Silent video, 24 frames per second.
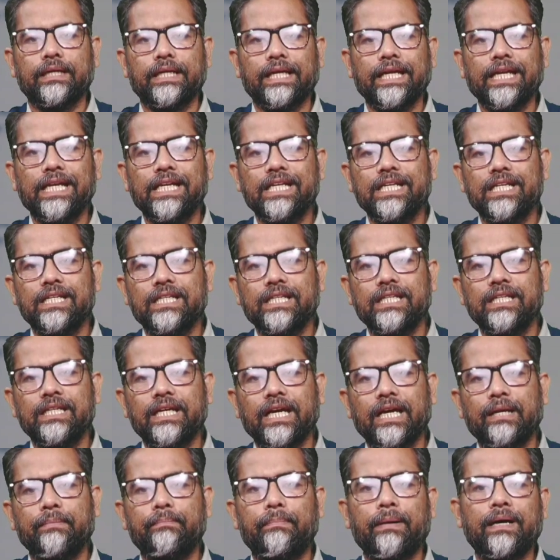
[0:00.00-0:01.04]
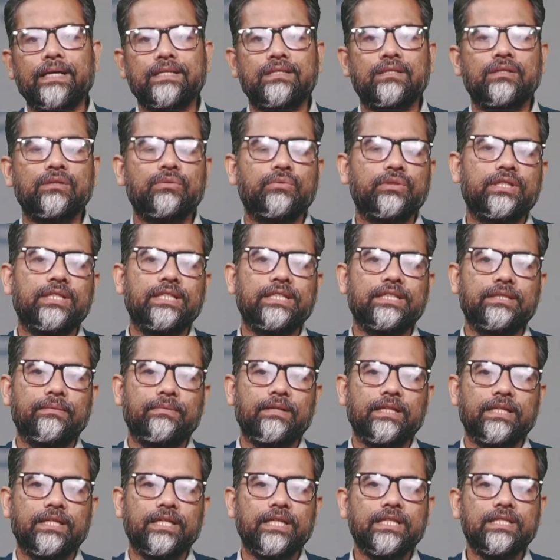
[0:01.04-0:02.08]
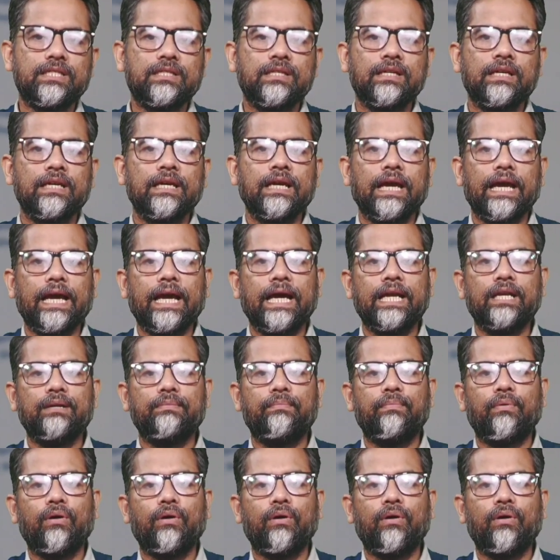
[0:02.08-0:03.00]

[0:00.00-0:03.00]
elderly, and persons with disabilities, and